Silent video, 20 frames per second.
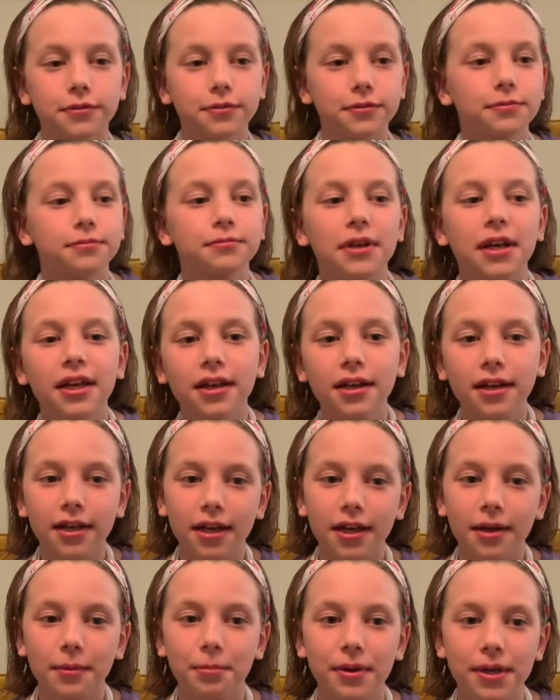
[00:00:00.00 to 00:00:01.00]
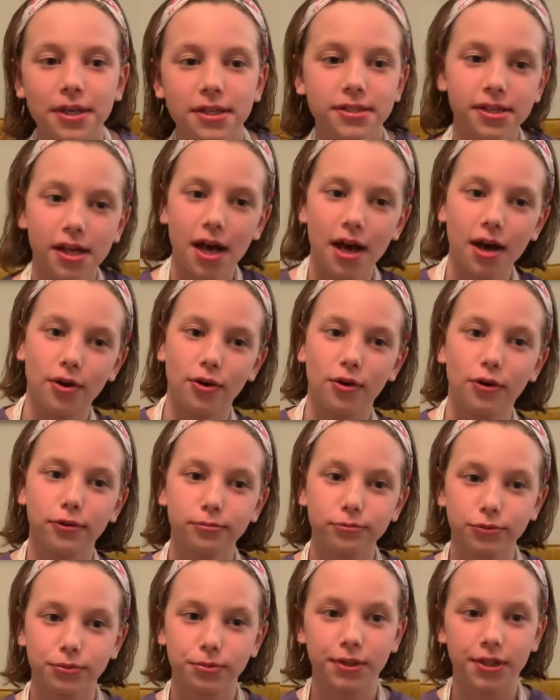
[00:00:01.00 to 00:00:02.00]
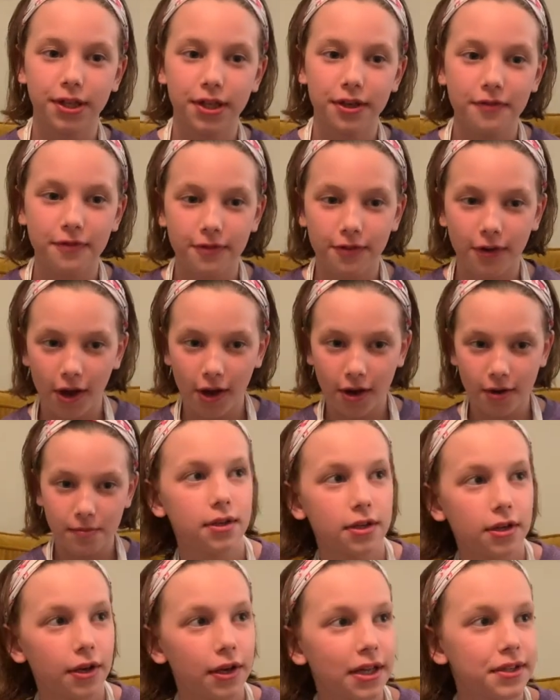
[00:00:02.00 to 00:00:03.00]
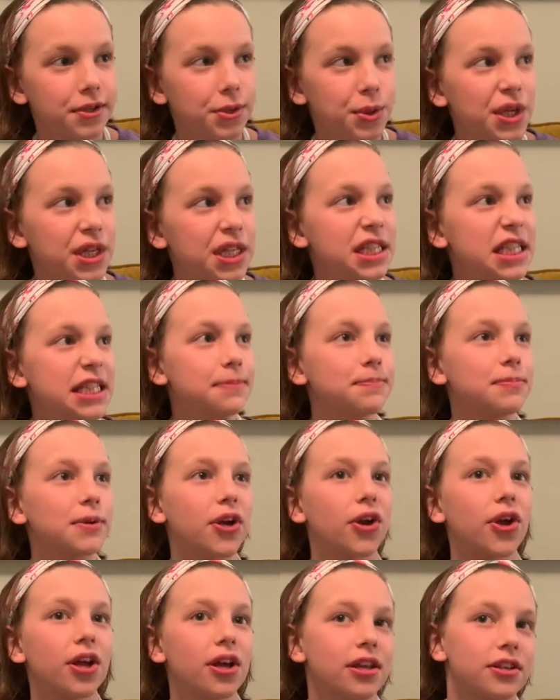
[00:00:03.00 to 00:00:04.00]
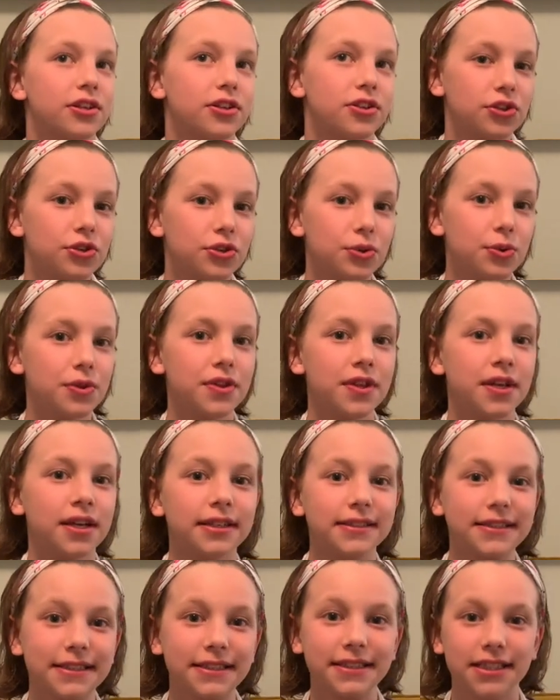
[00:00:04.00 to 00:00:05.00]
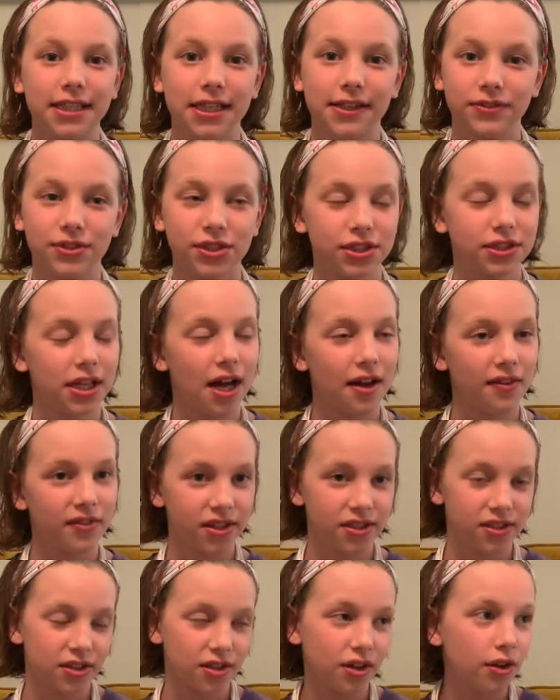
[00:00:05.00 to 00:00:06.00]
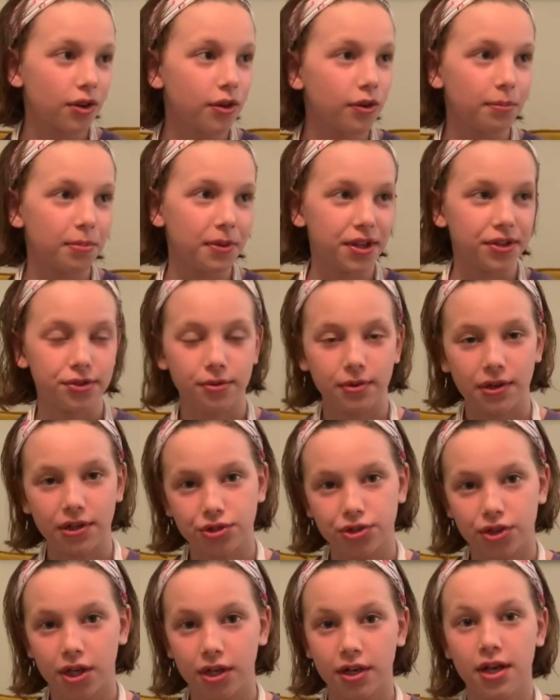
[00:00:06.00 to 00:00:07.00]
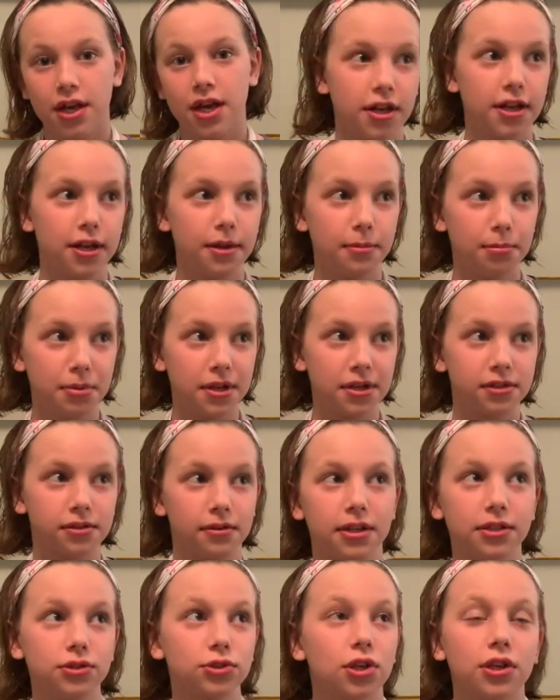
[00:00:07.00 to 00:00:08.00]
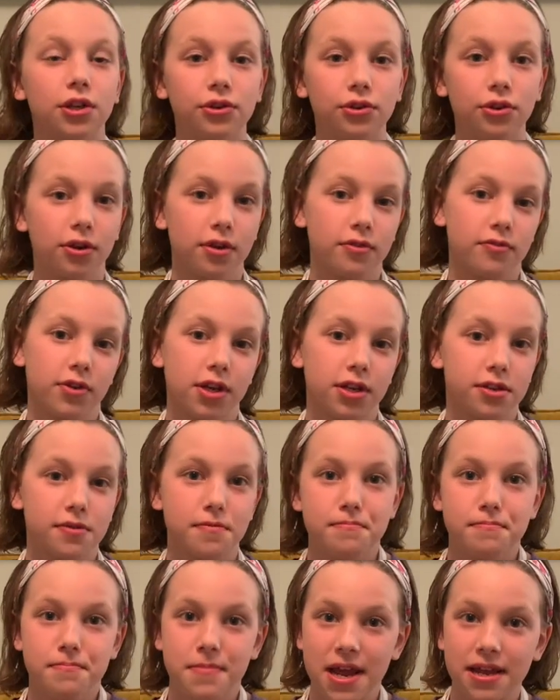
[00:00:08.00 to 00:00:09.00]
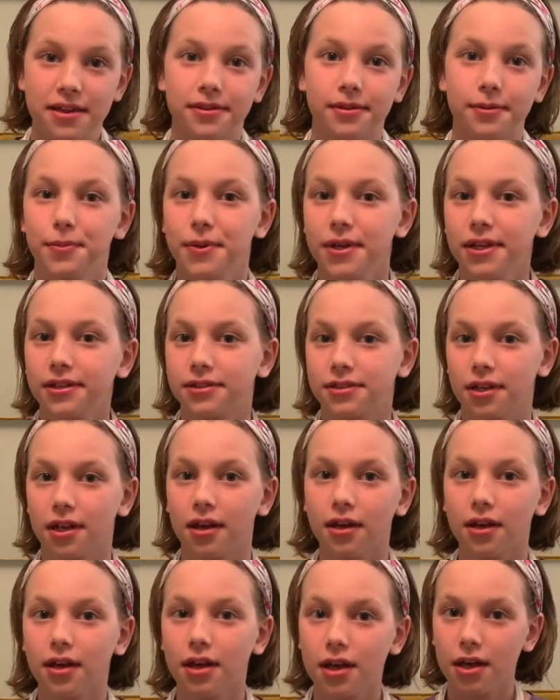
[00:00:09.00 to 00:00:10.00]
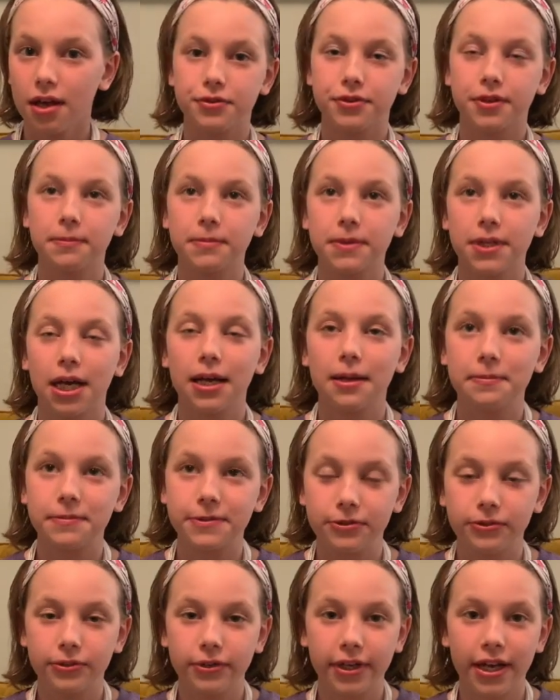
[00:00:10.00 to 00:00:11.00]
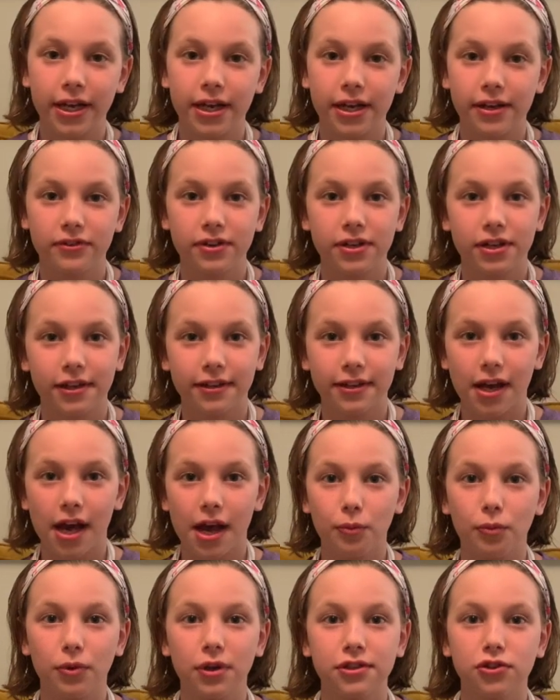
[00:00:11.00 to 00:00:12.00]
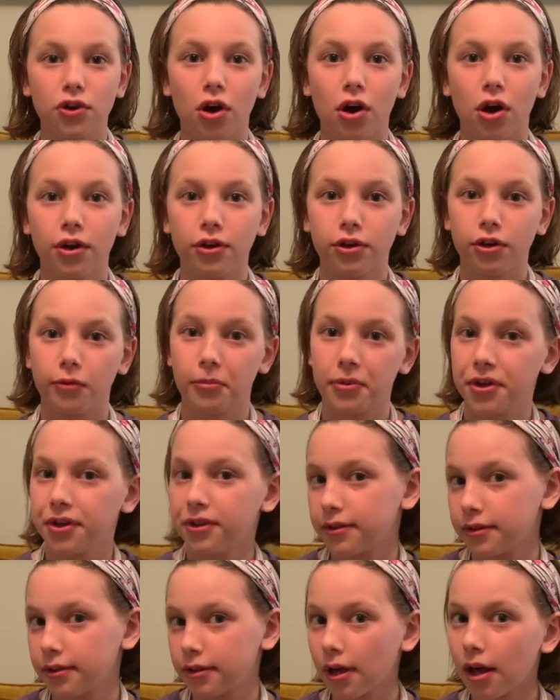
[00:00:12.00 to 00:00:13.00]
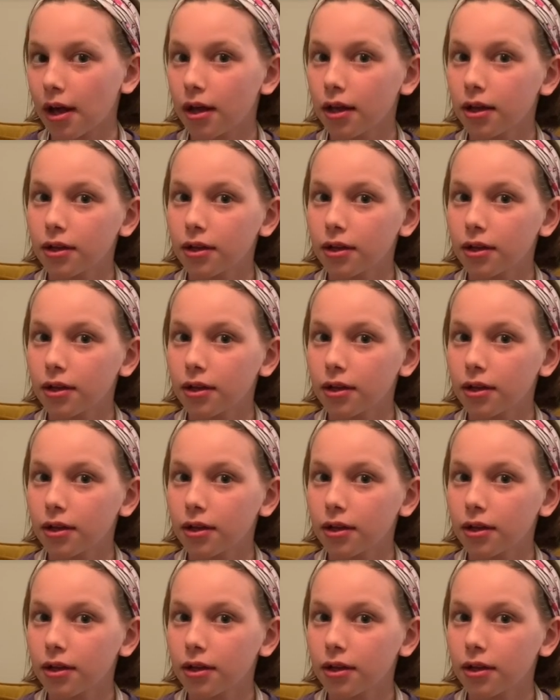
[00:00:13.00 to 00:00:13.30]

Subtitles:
Making pizza at home is really fun. You get to experience new things instead of just having to go to a pizza restaurant. In a pizza restaurant, you don't even get to make the pizza. Sometimes you can't even decide what's on your pizza.